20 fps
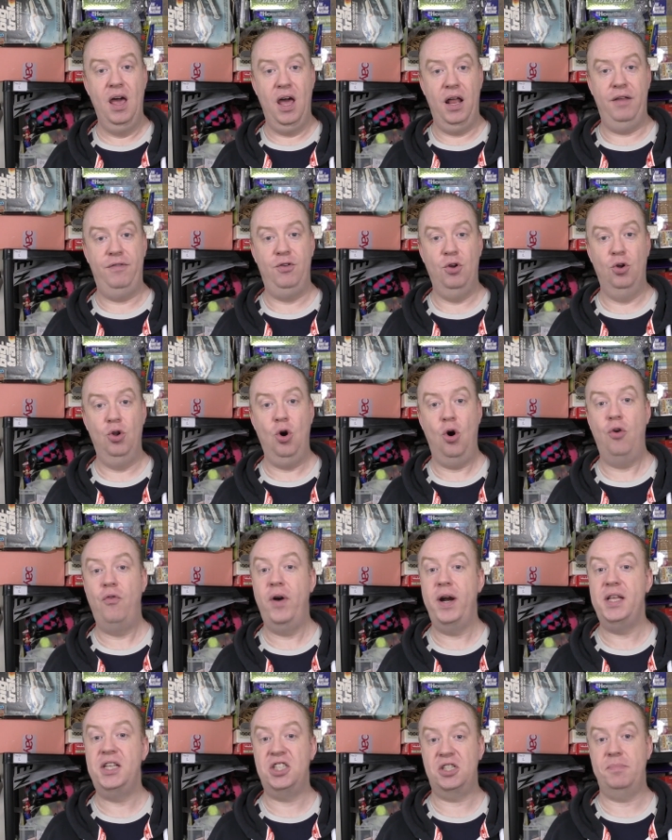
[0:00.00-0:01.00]
and if you're not
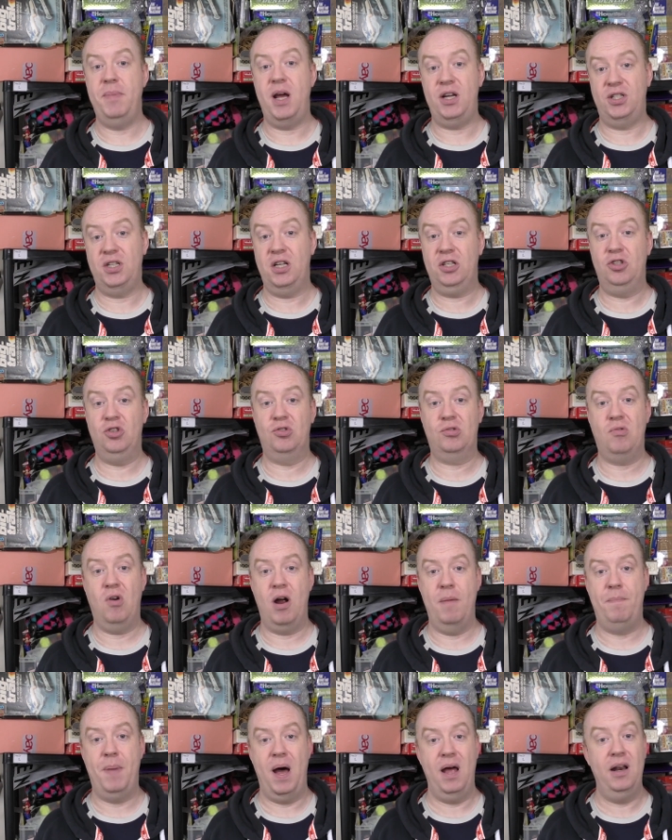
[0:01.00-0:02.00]
already, smash that
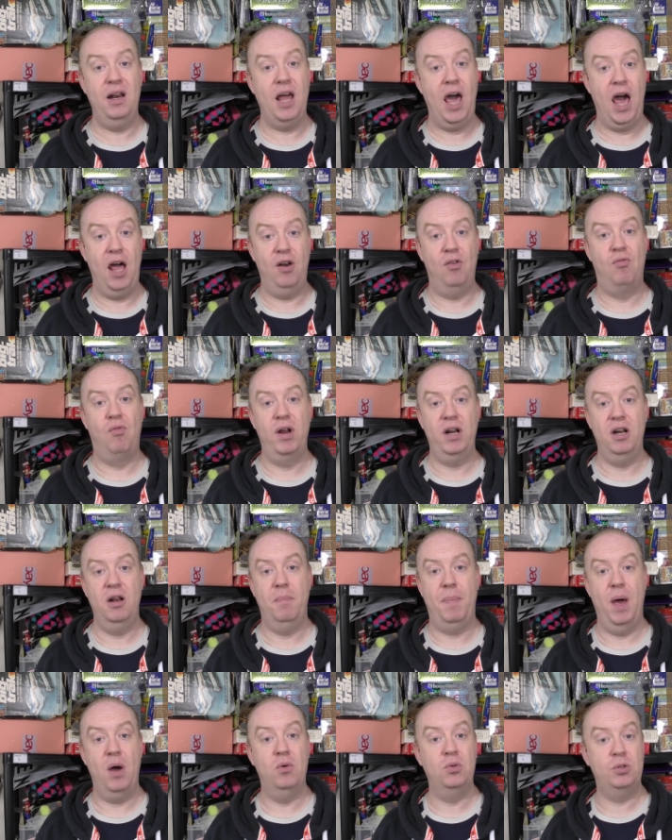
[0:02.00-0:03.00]
subscribe button and ring
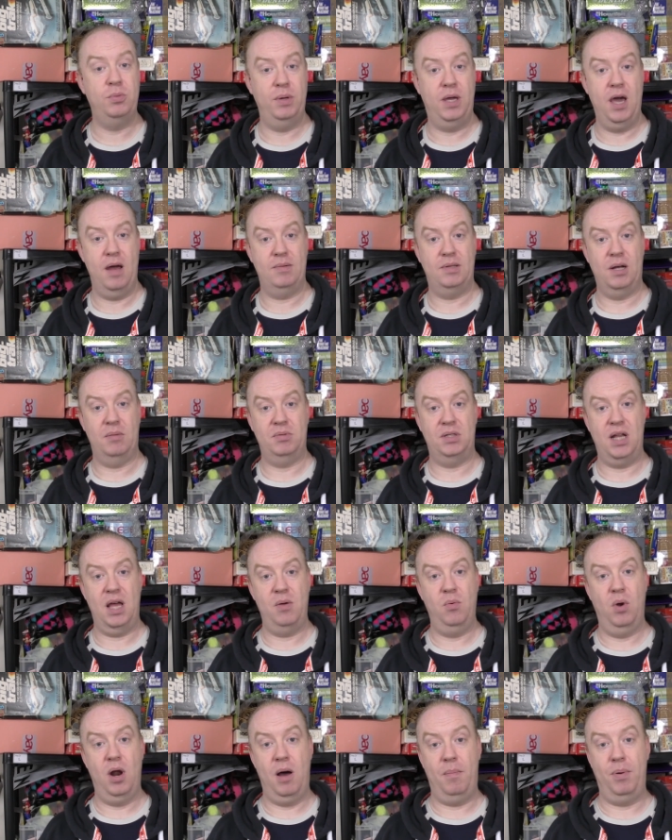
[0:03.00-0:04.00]
the bell to be kept up to
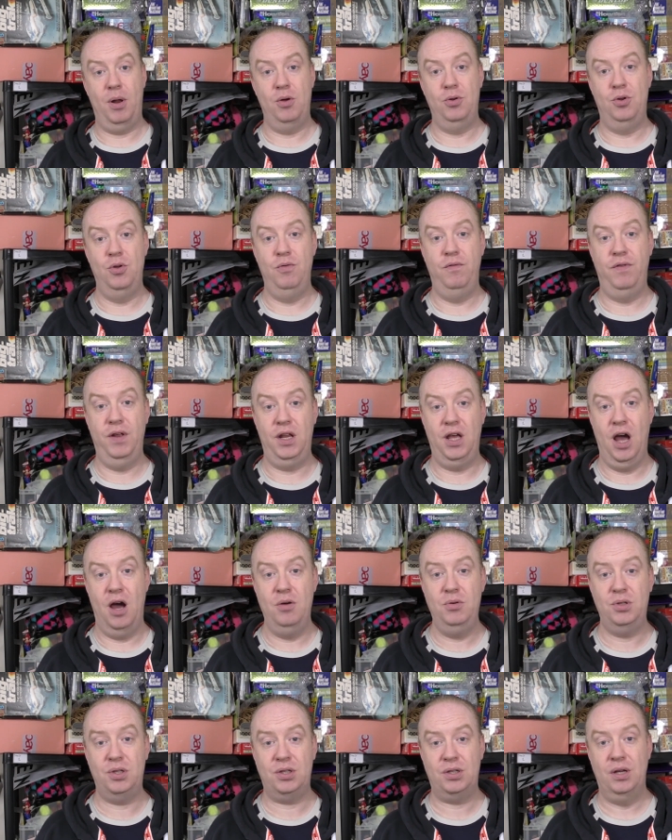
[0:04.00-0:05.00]
date when I upload new
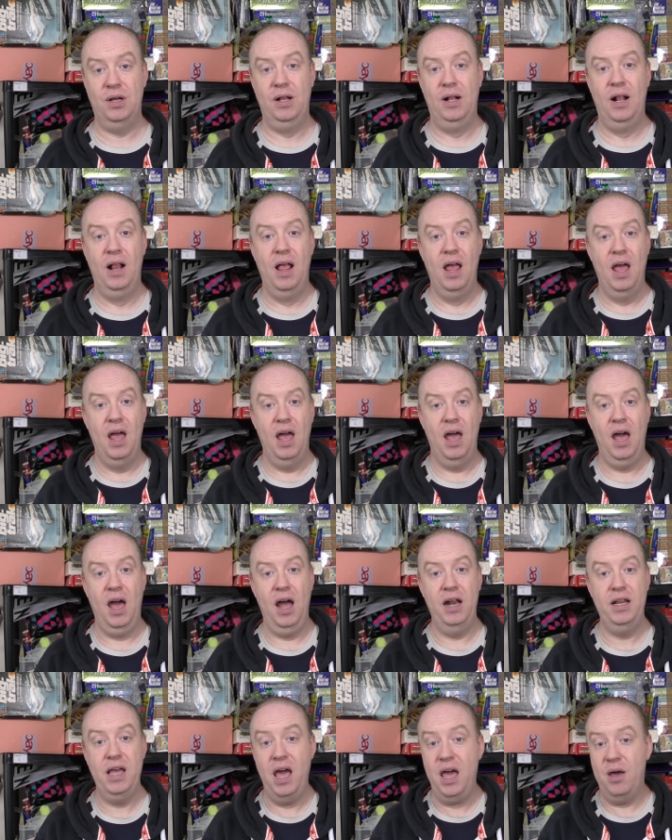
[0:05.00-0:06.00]
videos.
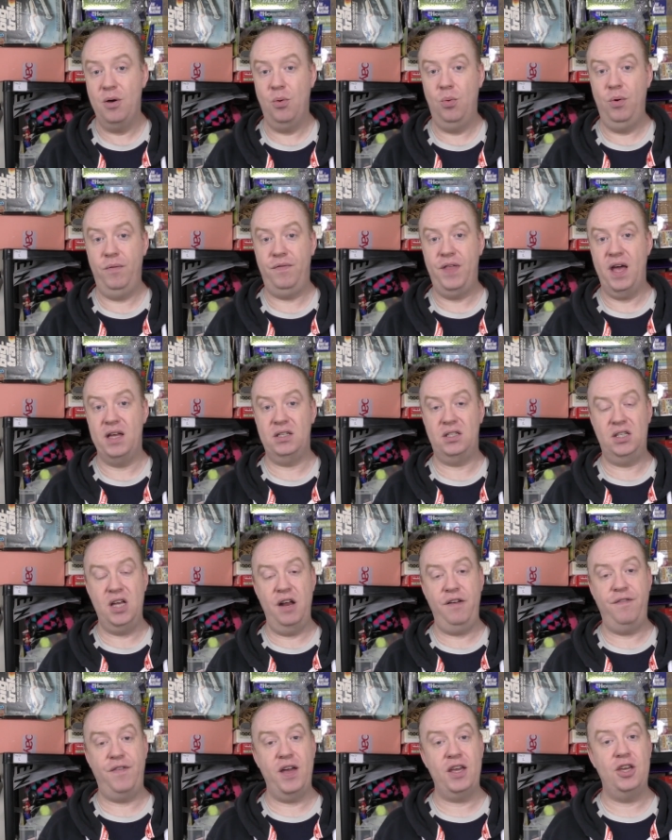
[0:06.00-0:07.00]
And yeah, with that
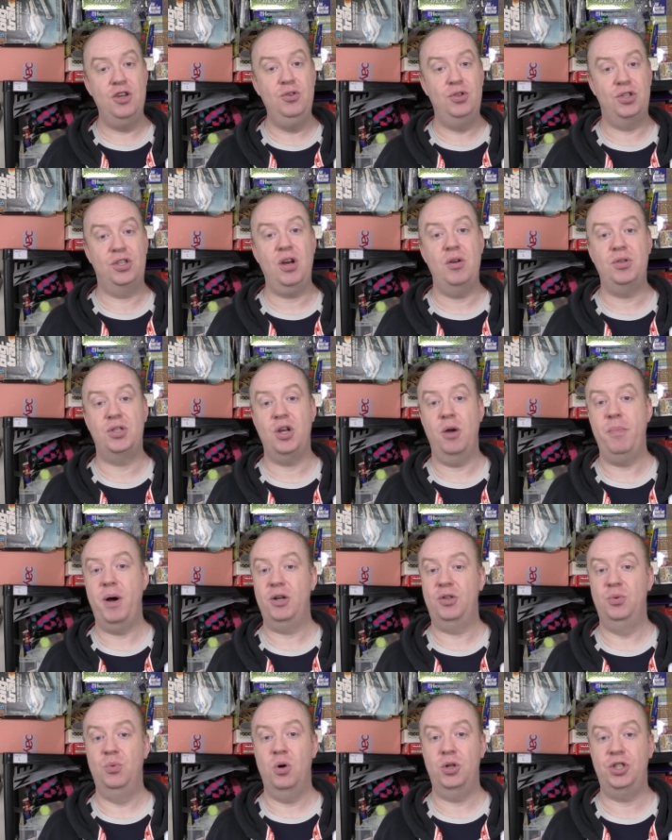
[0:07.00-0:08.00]
said, thank you so
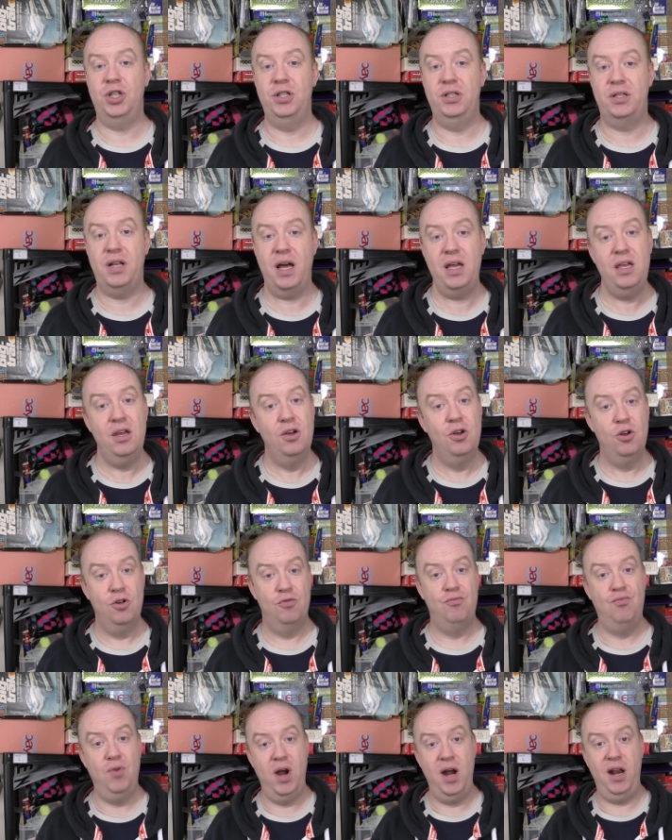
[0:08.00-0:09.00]
much for watching today.
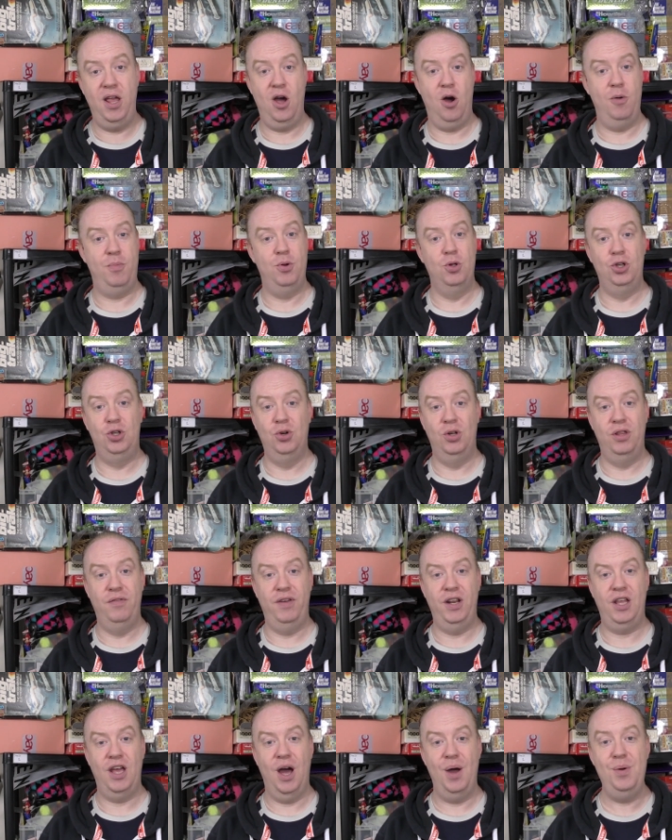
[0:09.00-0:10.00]
Really hope you enjoyed the
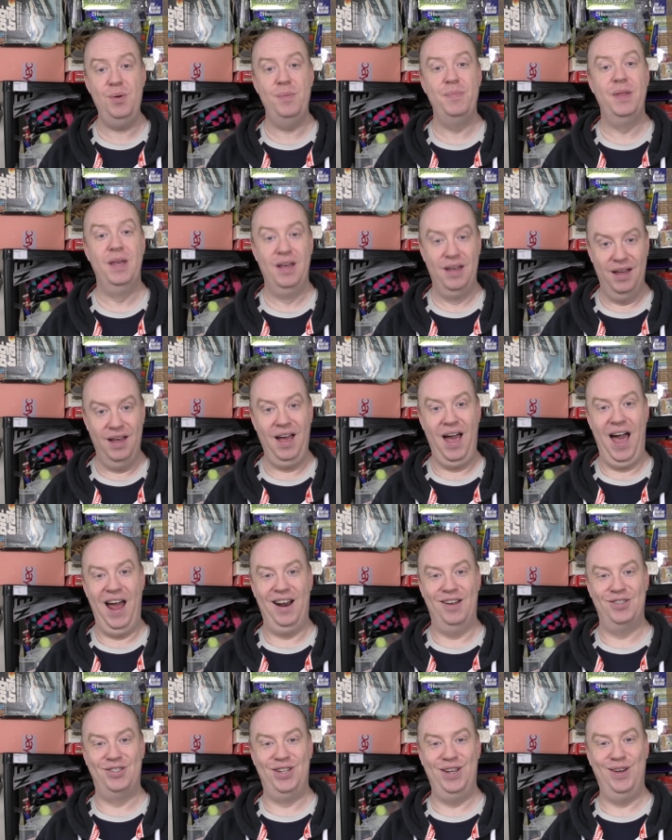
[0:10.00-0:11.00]
video,
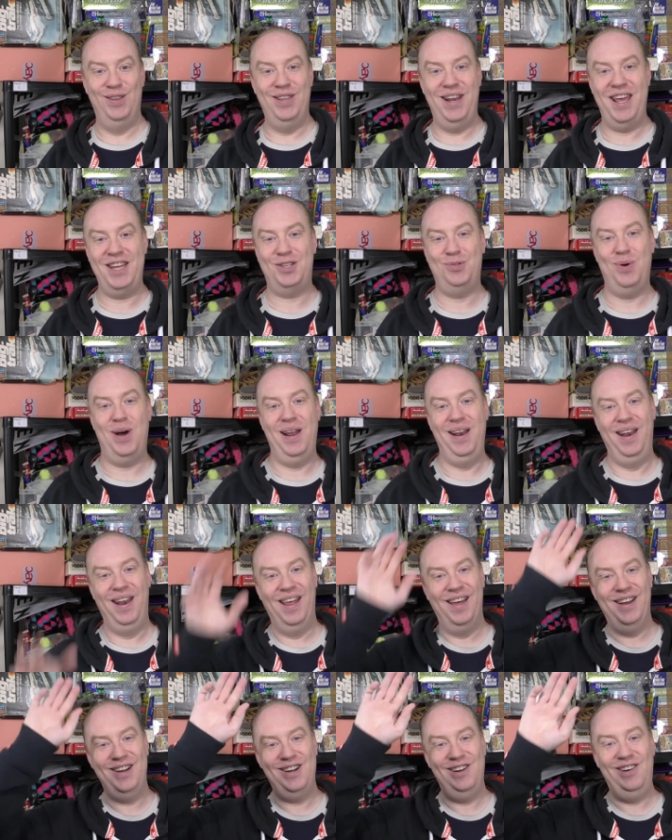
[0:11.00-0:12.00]
and I'll see you on the next
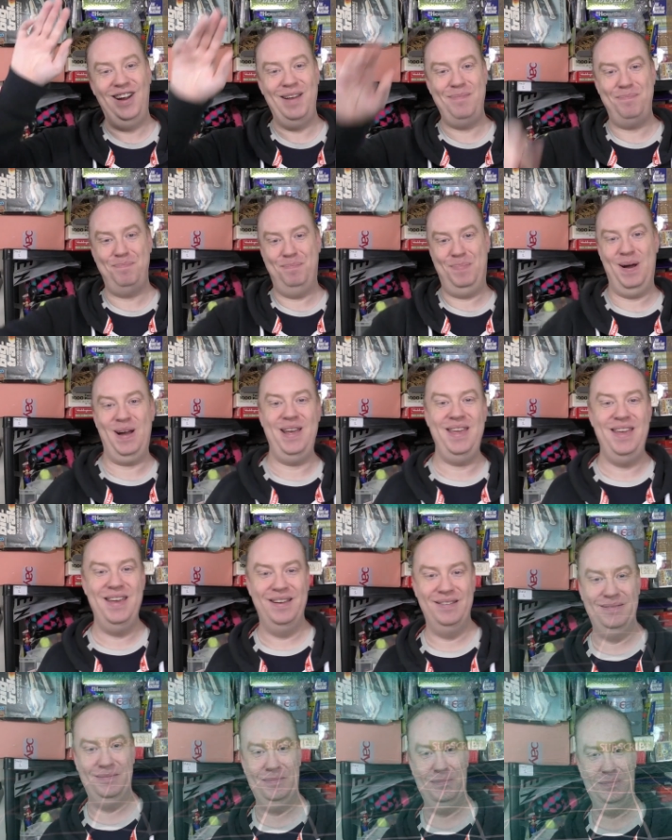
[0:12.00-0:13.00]
one. All right, bye.